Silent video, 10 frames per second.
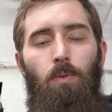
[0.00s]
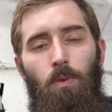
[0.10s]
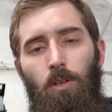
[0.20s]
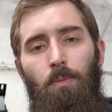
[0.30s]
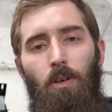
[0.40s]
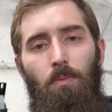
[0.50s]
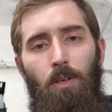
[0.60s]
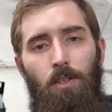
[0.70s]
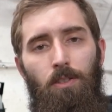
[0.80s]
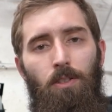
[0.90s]
Welcome
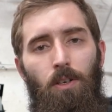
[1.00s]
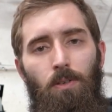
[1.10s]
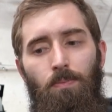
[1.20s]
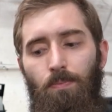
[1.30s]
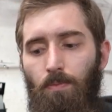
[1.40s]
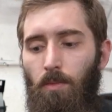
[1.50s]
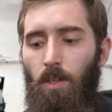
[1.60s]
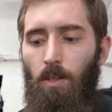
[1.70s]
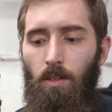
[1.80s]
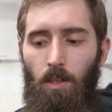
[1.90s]
everybody. So
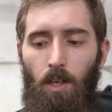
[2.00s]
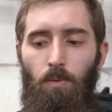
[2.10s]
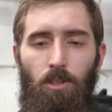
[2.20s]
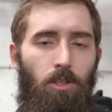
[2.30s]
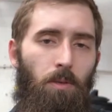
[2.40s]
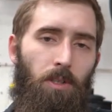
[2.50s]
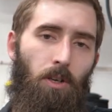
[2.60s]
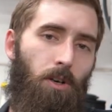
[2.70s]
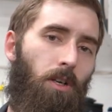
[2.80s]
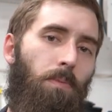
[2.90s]
today we're just going to be
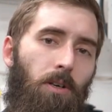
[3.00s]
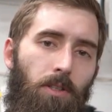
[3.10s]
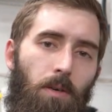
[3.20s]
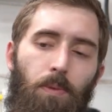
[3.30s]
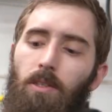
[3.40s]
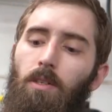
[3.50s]
talking about that piece